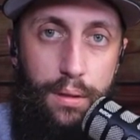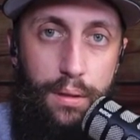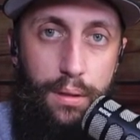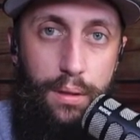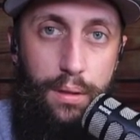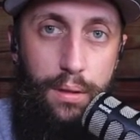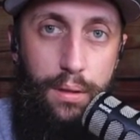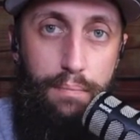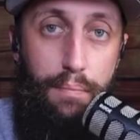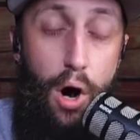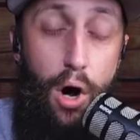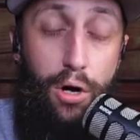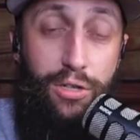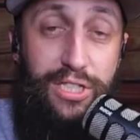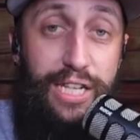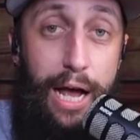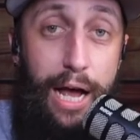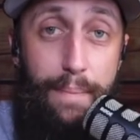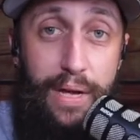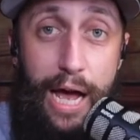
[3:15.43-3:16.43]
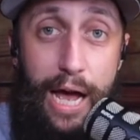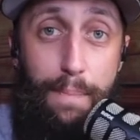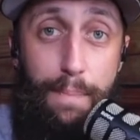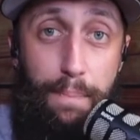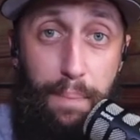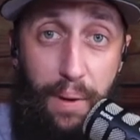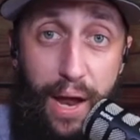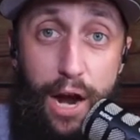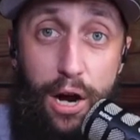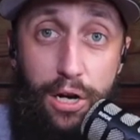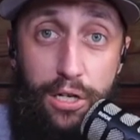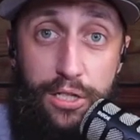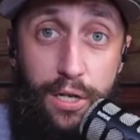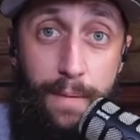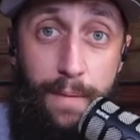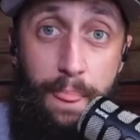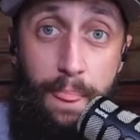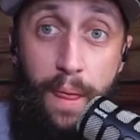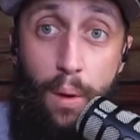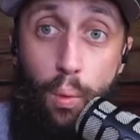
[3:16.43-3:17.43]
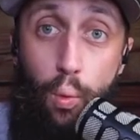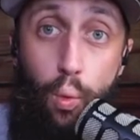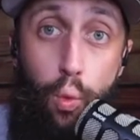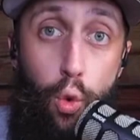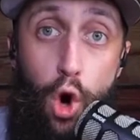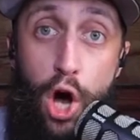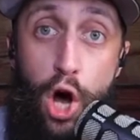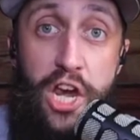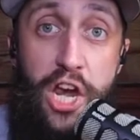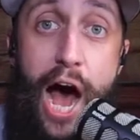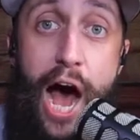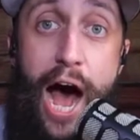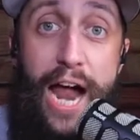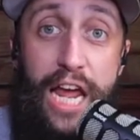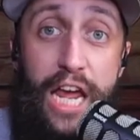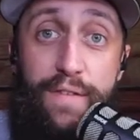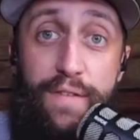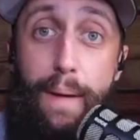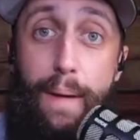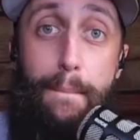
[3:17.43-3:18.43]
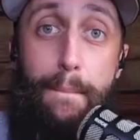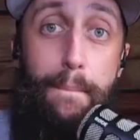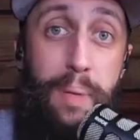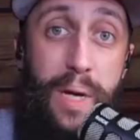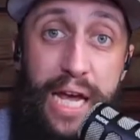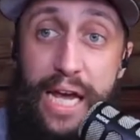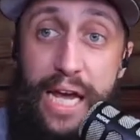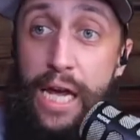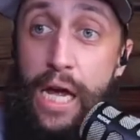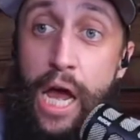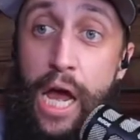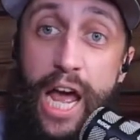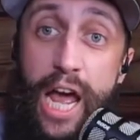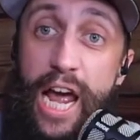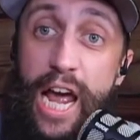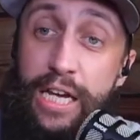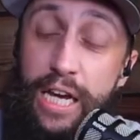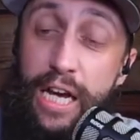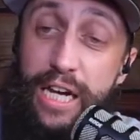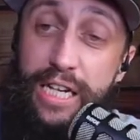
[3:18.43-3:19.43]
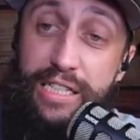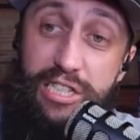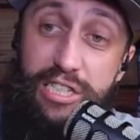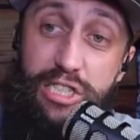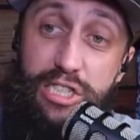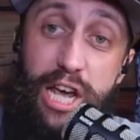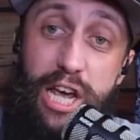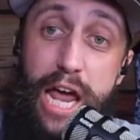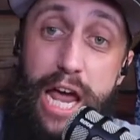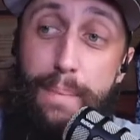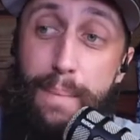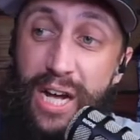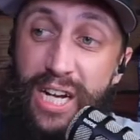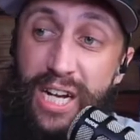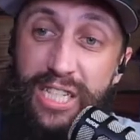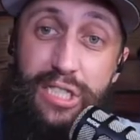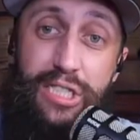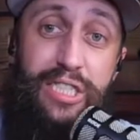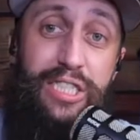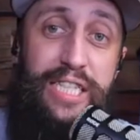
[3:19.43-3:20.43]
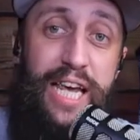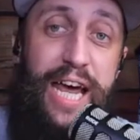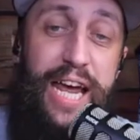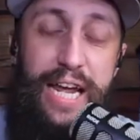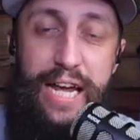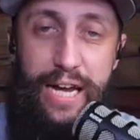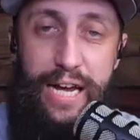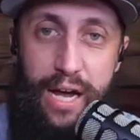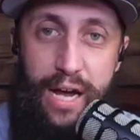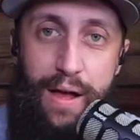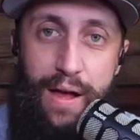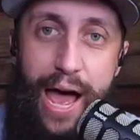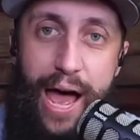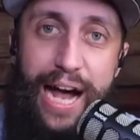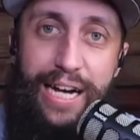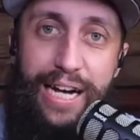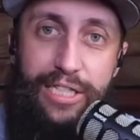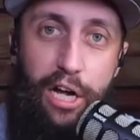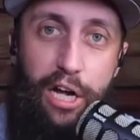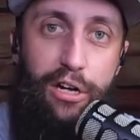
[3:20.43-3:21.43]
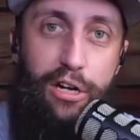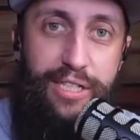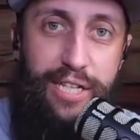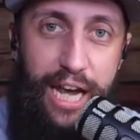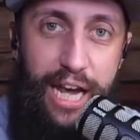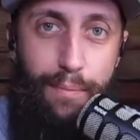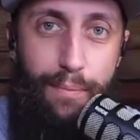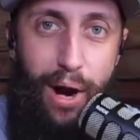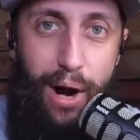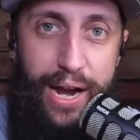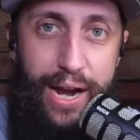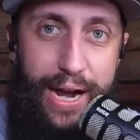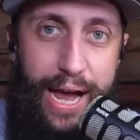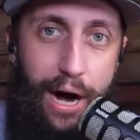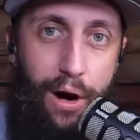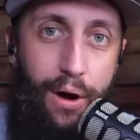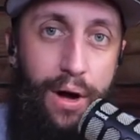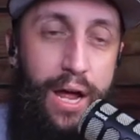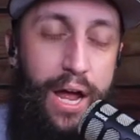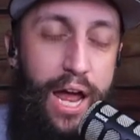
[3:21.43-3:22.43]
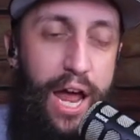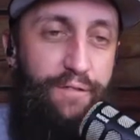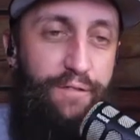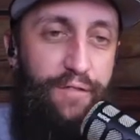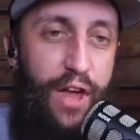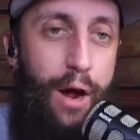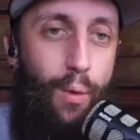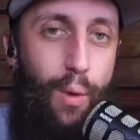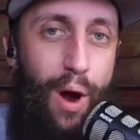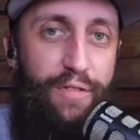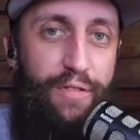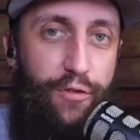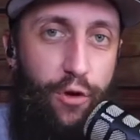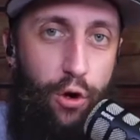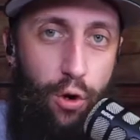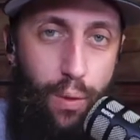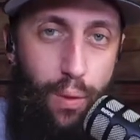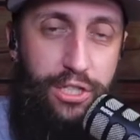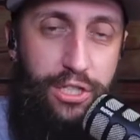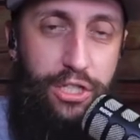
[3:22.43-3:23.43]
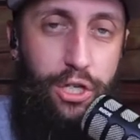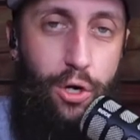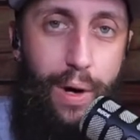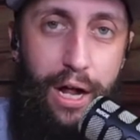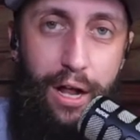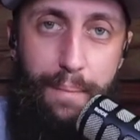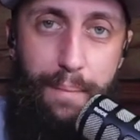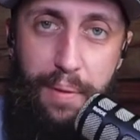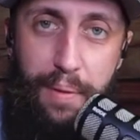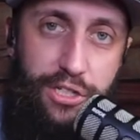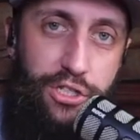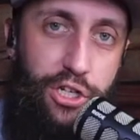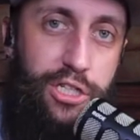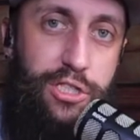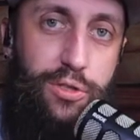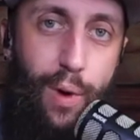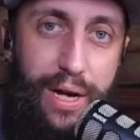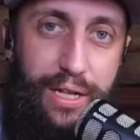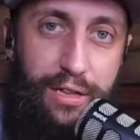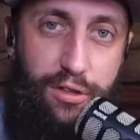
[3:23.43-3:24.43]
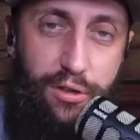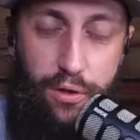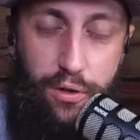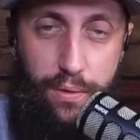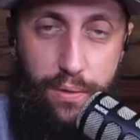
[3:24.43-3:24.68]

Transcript: Most NBA players would not even be in the same city as their team right now if they went through what Joel Embiid just went through.